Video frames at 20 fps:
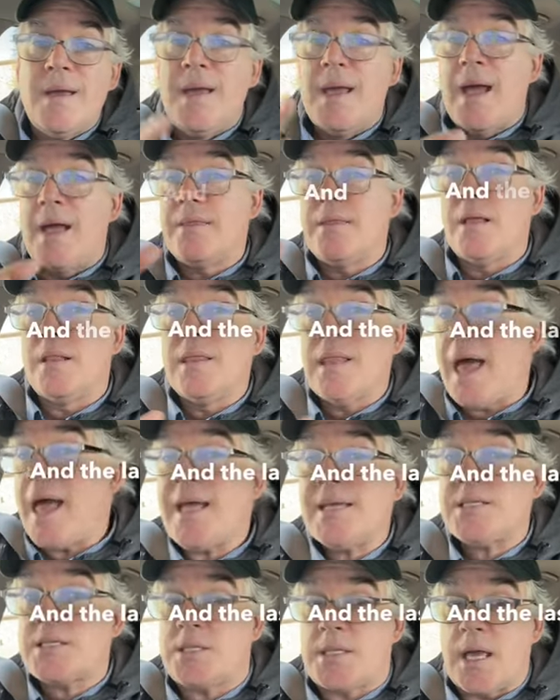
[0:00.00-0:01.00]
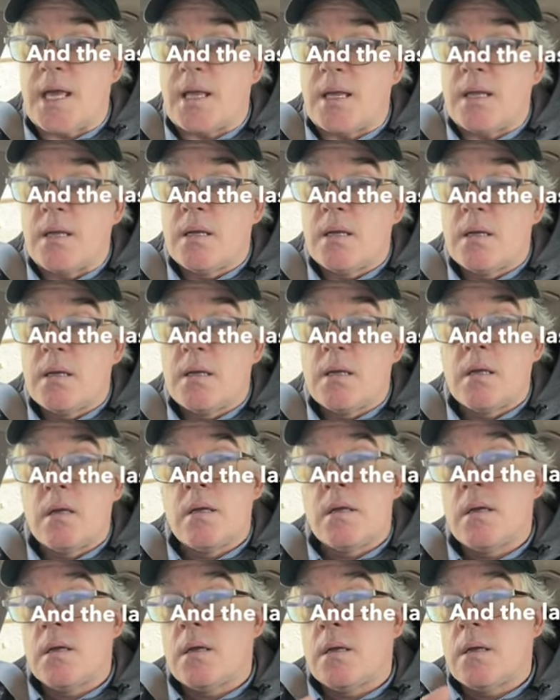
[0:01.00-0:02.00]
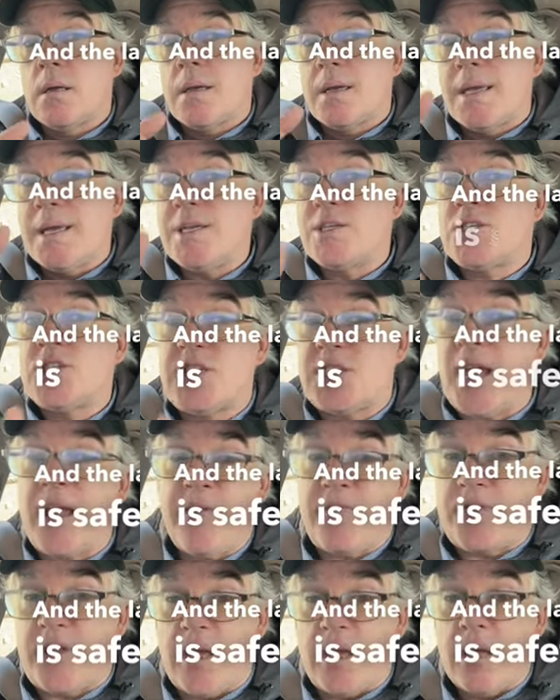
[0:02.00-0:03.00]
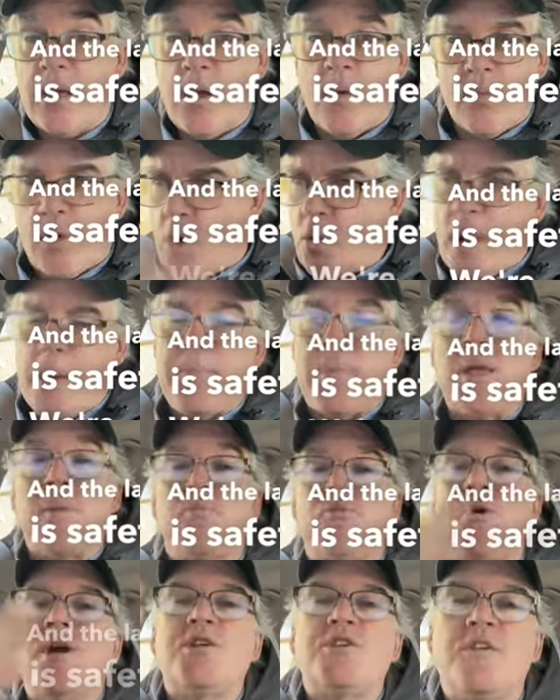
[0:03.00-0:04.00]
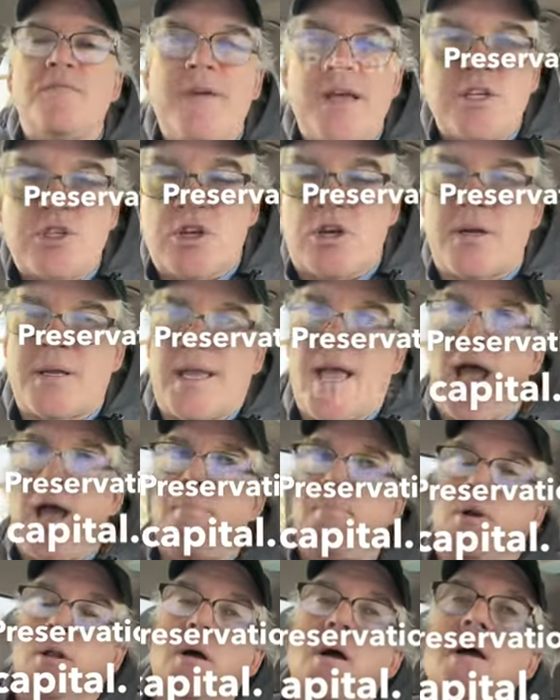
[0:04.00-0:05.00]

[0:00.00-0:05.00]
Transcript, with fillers: And the last thing is safety. We're wimpy. Preservation of capital,